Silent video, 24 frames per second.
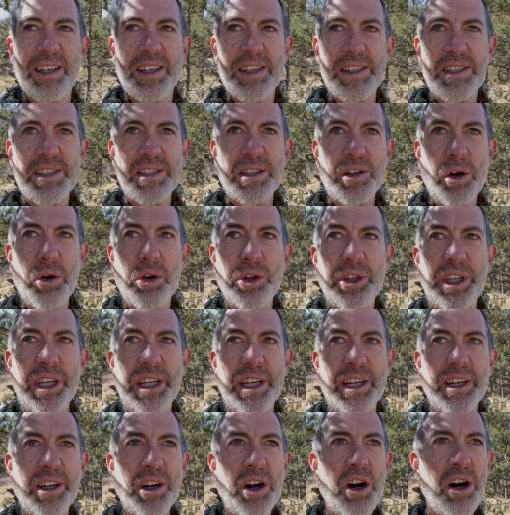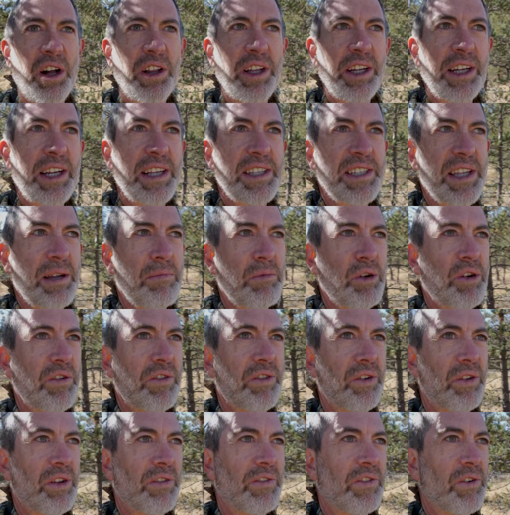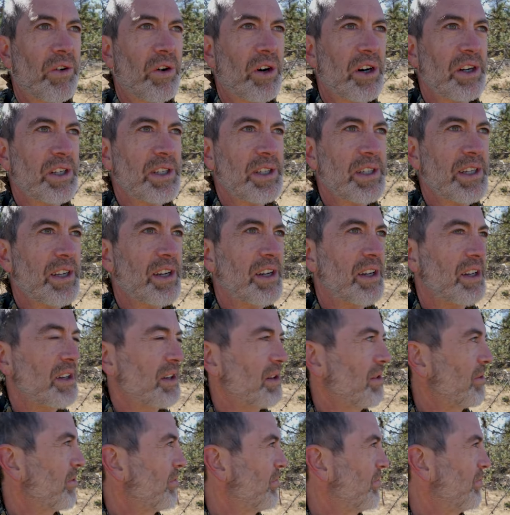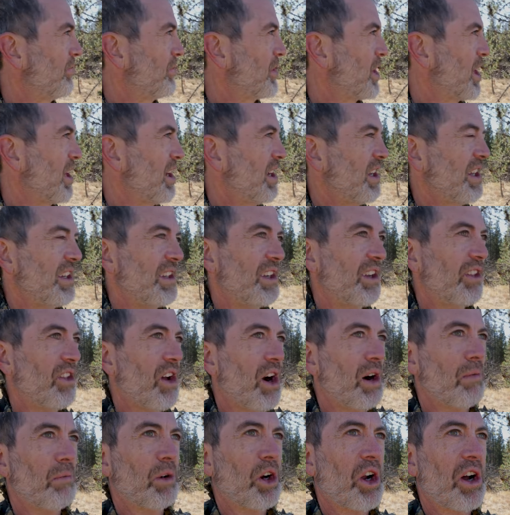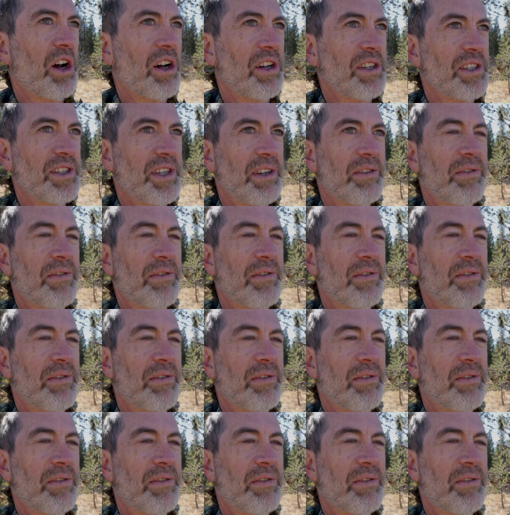scolding and calling as they move through the forest, the alarm calls